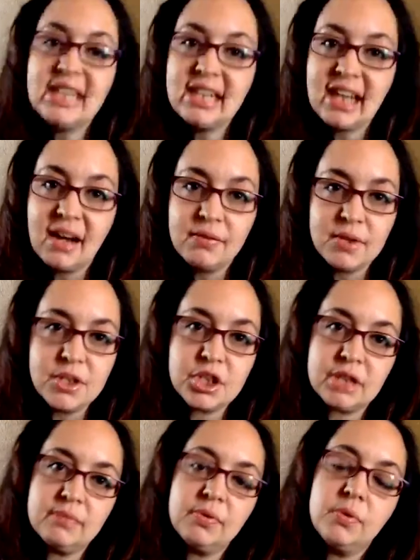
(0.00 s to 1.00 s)
coverage
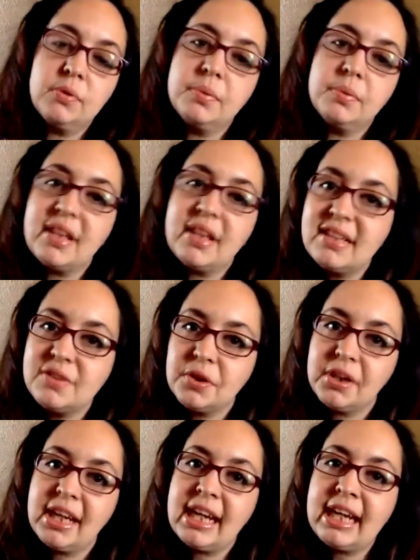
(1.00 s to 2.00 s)
that vulnerabilities are
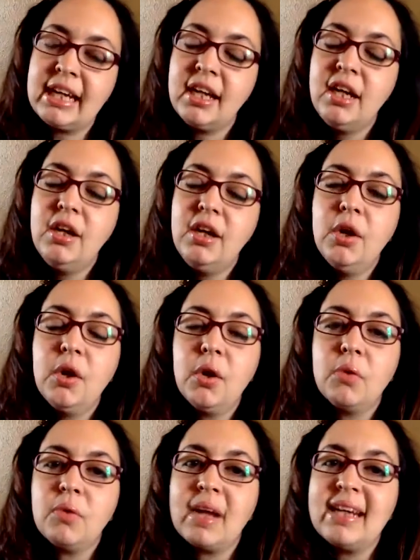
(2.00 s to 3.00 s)
getting,
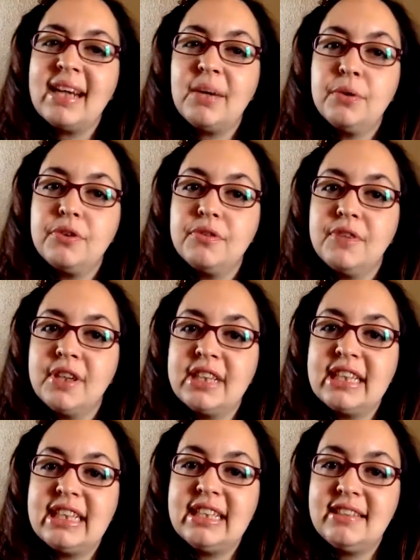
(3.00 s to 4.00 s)
right now it's very
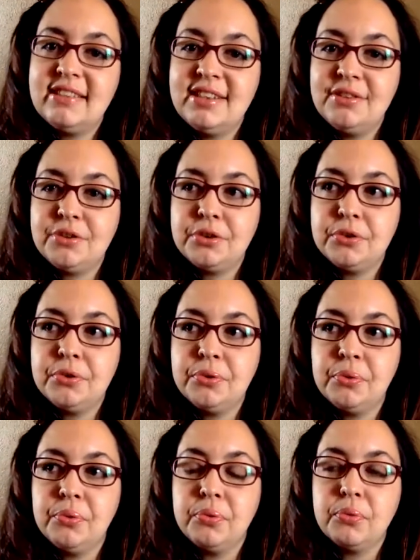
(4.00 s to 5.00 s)
easy to
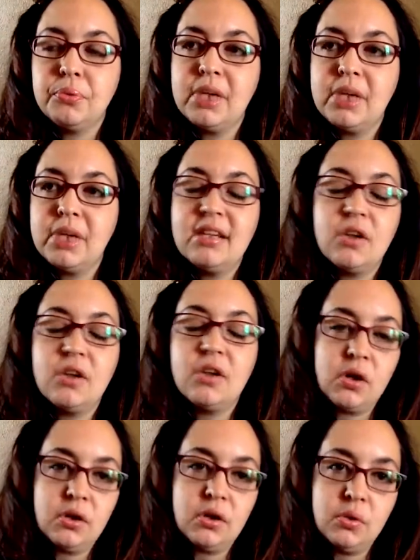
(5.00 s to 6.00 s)
read an
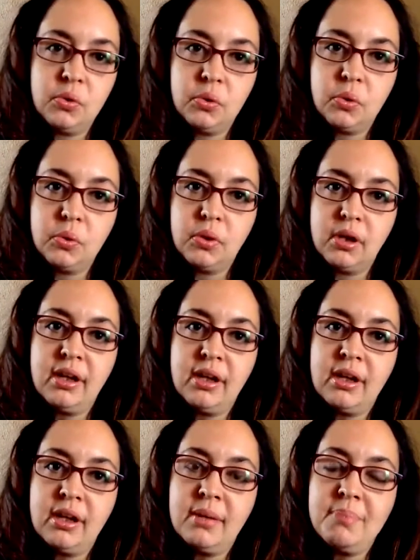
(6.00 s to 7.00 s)
article,
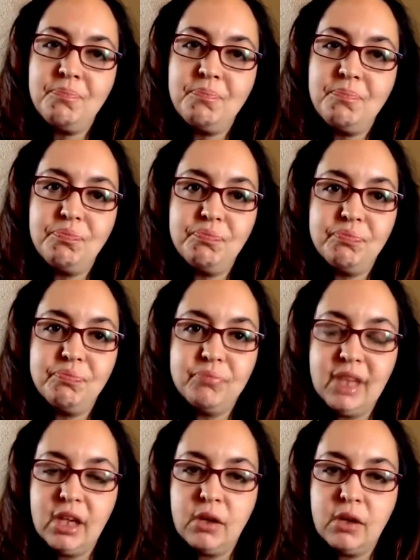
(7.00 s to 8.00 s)

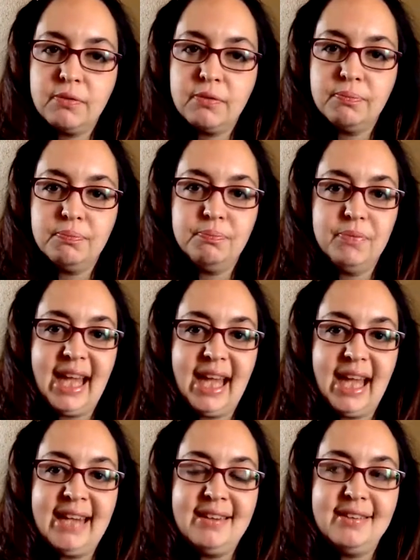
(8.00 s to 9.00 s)
you know,
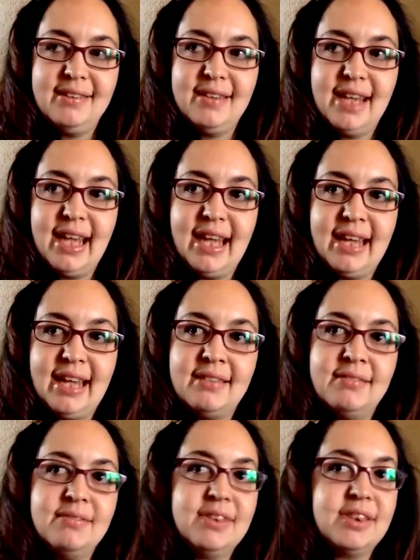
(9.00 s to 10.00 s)
and
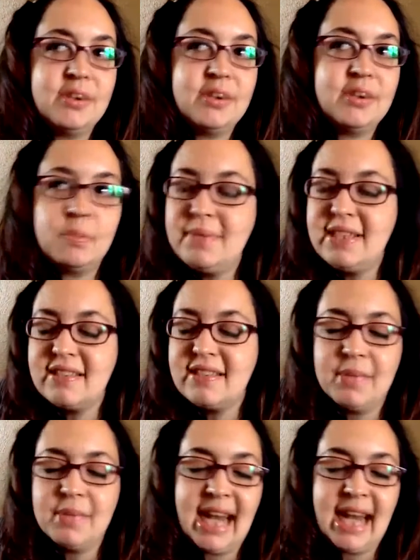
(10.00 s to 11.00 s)
and there may be
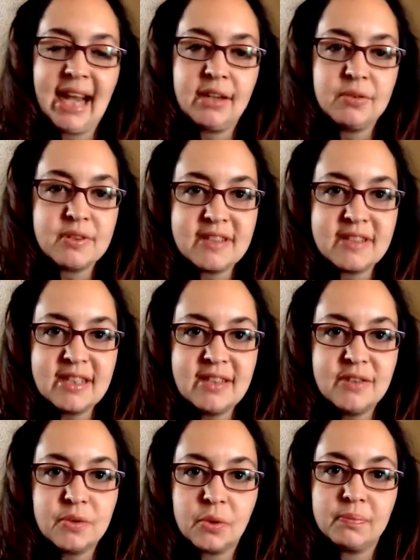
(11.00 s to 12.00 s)
some
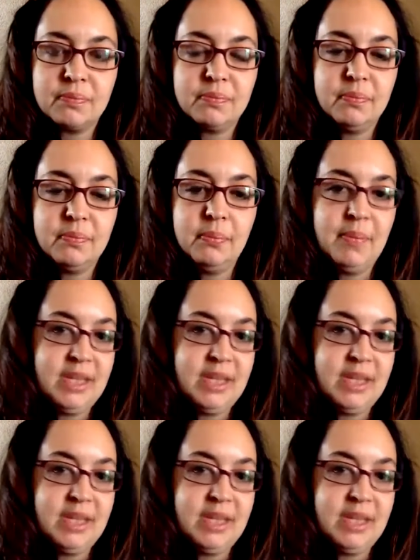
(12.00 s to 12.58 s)
inaccuracies or may